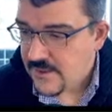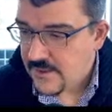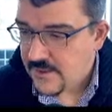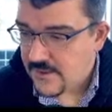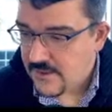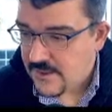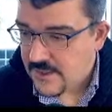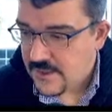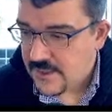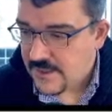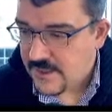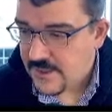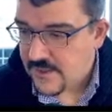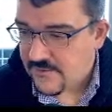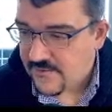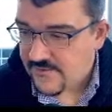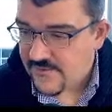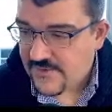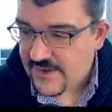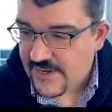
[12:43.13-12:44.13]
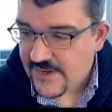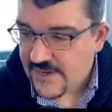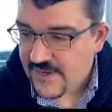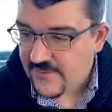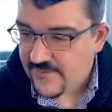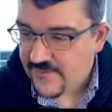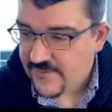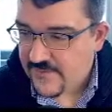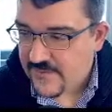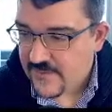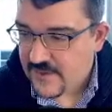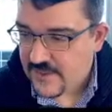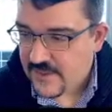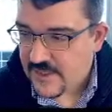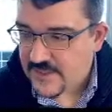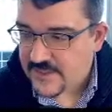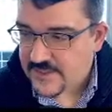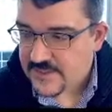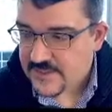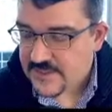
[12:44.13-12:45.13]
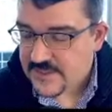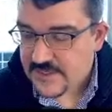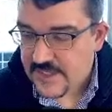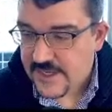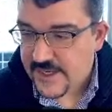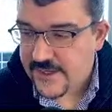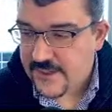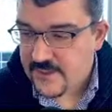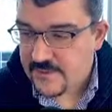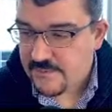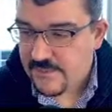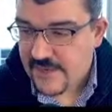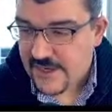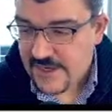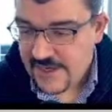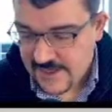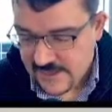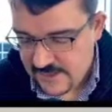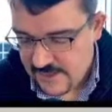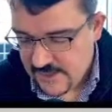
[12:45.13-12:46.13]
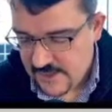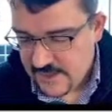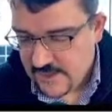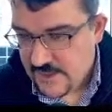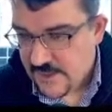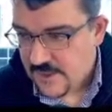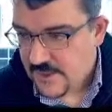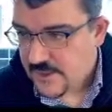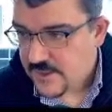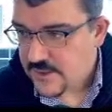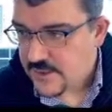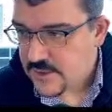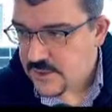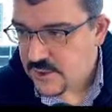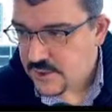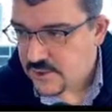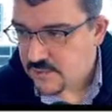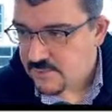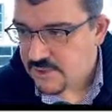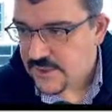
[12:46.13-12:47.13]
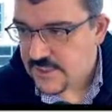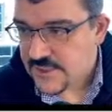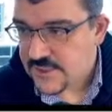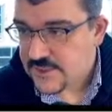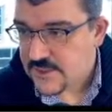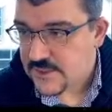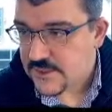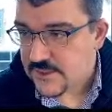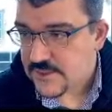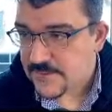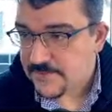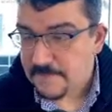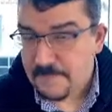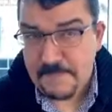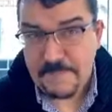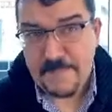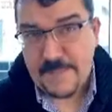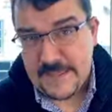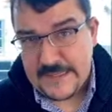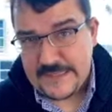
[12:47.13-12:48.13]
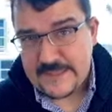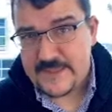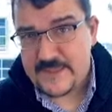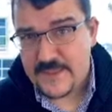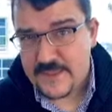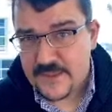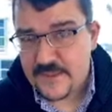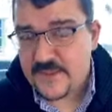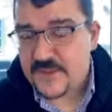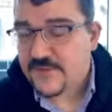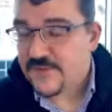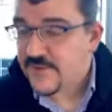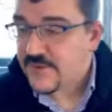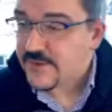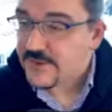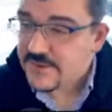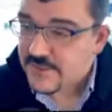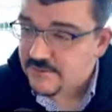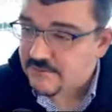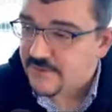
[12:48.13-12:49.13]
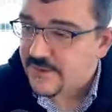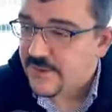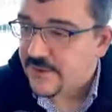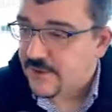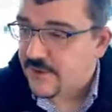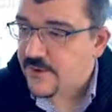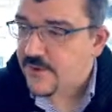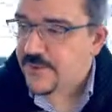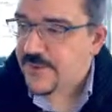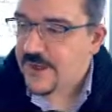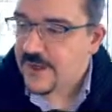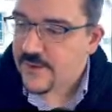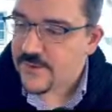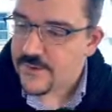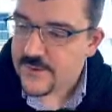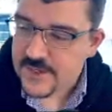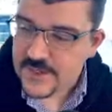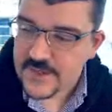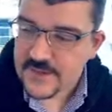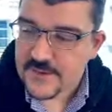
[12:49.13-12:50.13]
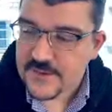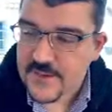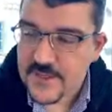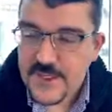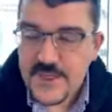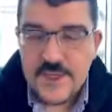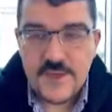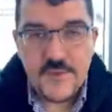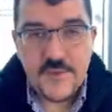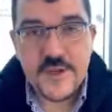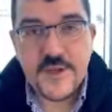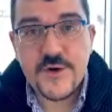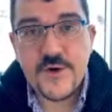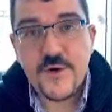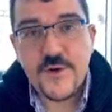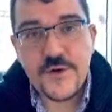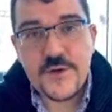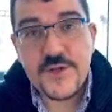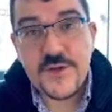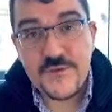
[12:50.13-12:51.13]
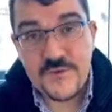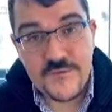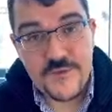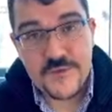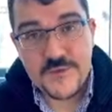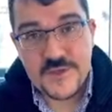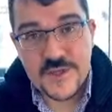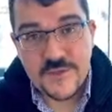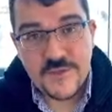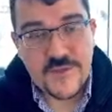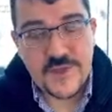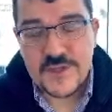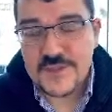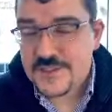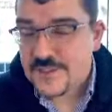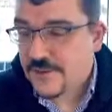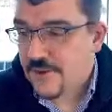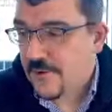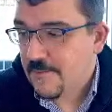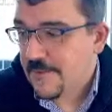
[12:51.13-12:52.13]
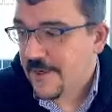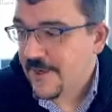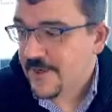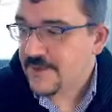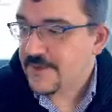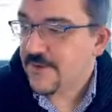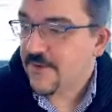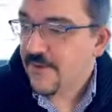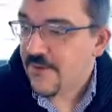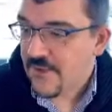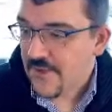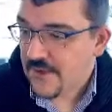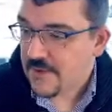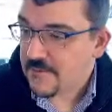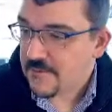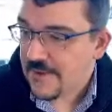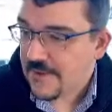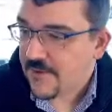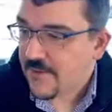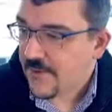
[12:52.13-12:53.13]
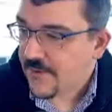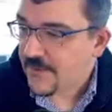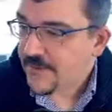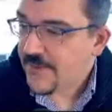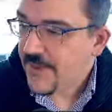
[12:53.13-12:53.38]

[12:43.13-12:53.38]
then 5 is assigned by 2 plus 2. It's a little confusing, but oh well. We can hold confusing things in our minds and think about them.